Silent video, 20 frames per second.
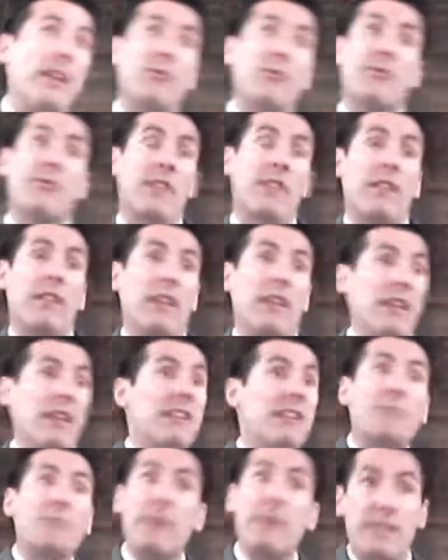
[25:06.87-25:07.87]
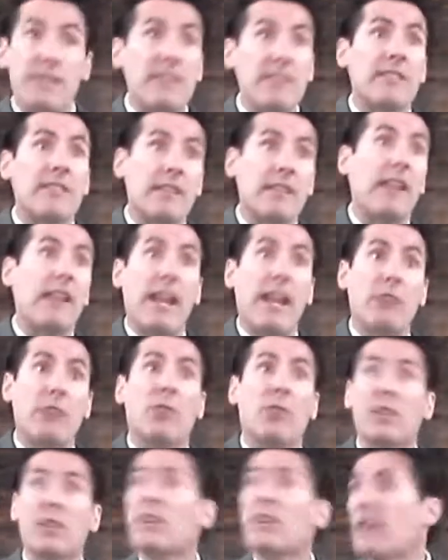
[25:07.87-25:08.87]
He was in his business line
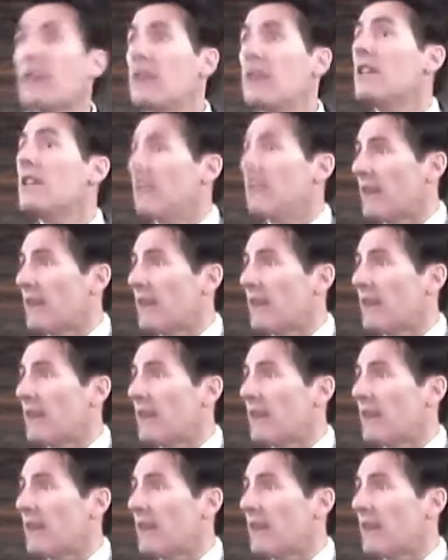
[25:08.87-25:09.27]
of work.